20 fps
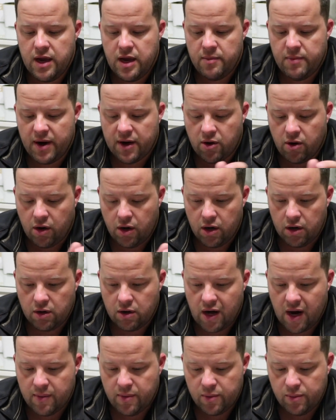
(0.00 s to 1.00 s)
in my car and
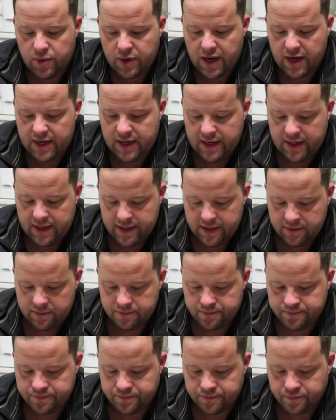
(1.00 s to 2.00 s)
grab them when I need
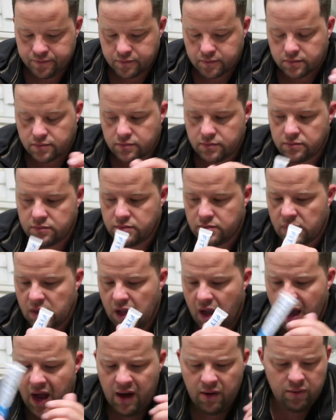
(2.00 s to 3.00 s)
it.
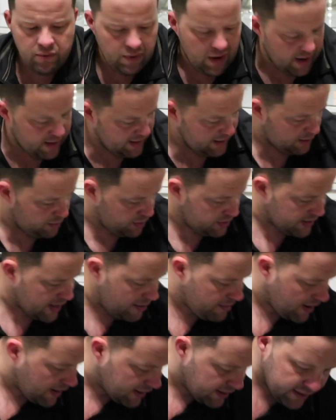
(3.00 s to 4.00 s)
i oh, I need to put
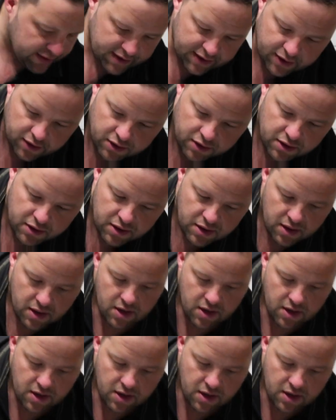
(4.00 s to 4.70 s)
that back in there.